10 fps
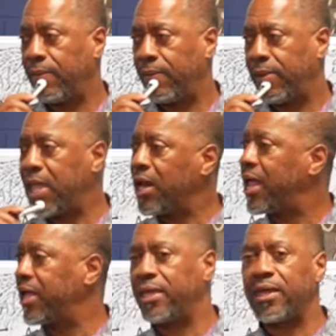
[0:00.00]
Y'all
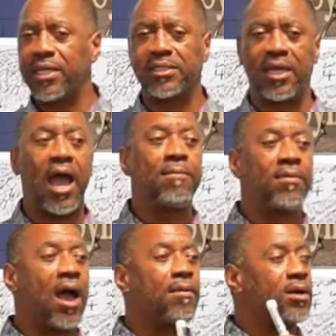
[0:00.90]
not, listen, I'm,
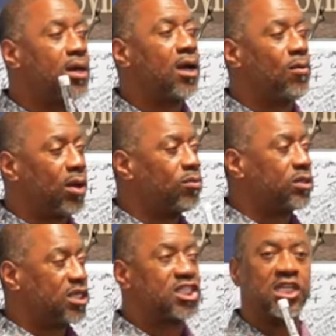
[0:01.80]
I'm good with
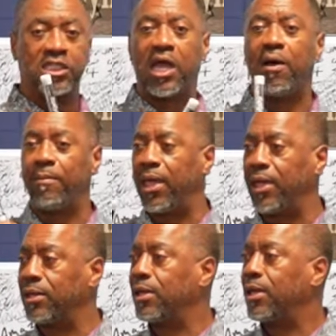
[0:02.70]
decisions y'all make,
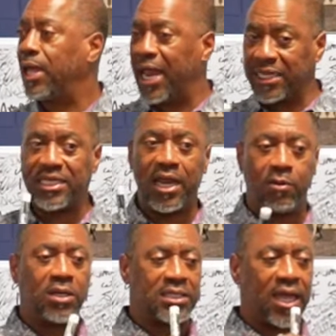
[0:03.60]
and I take the
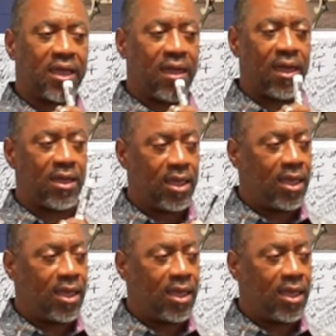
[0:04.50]
ones I can.